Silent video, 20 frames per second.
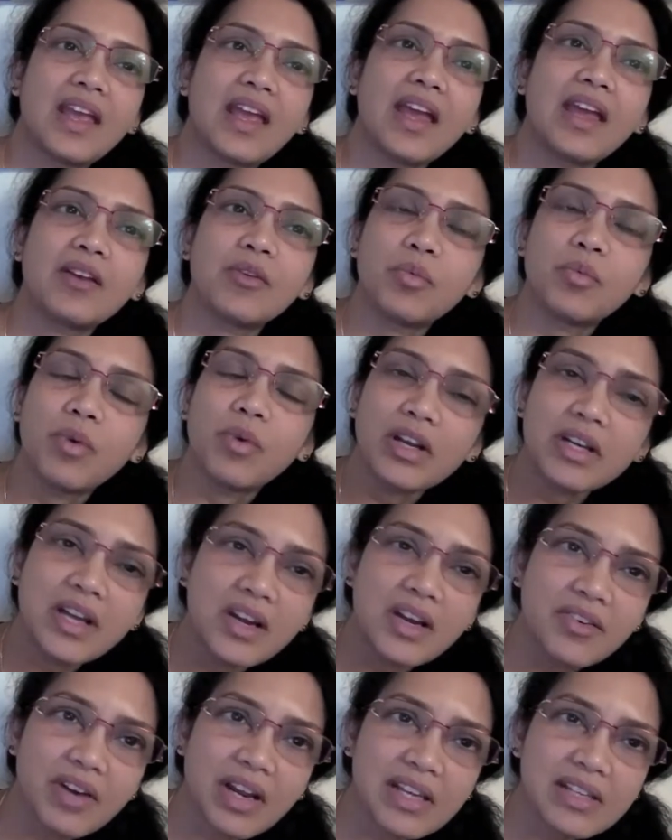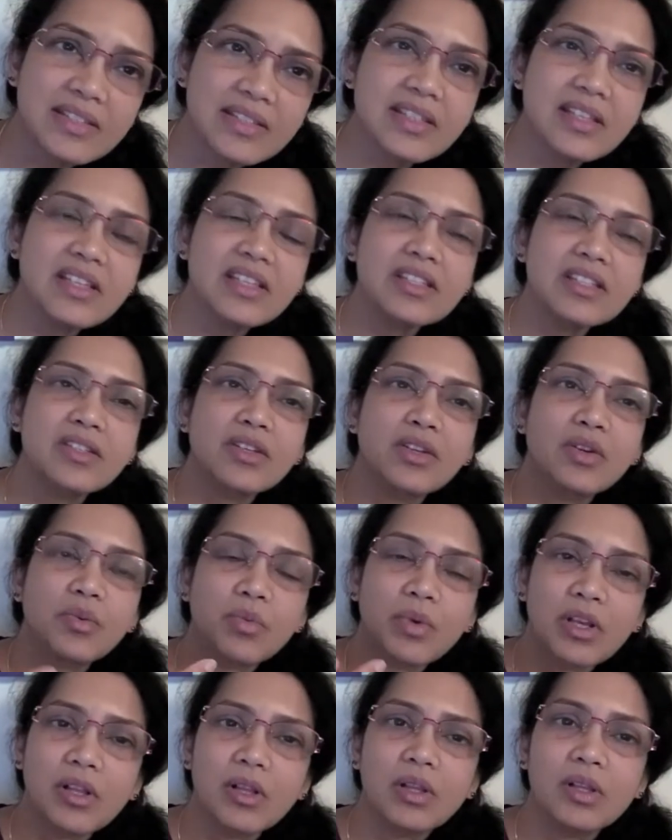And what arises
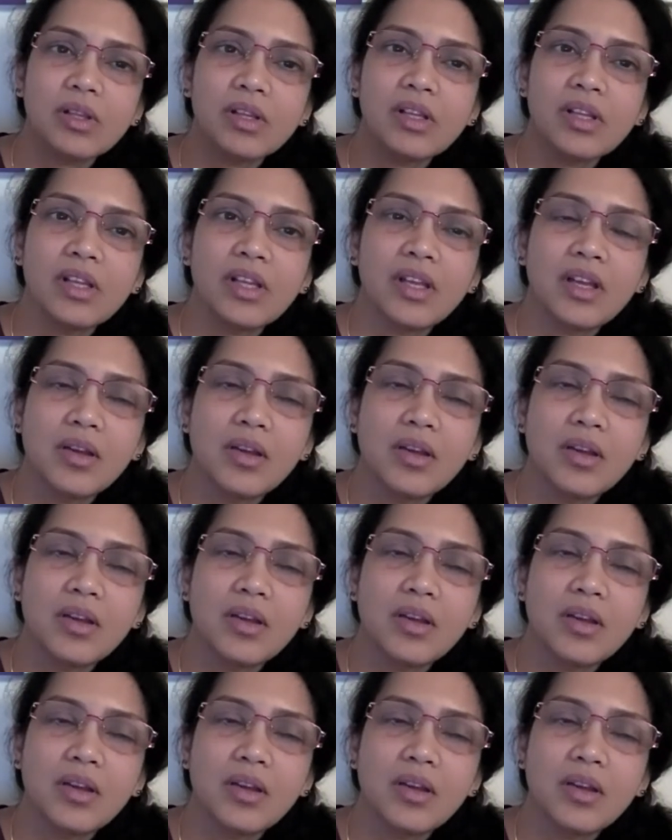will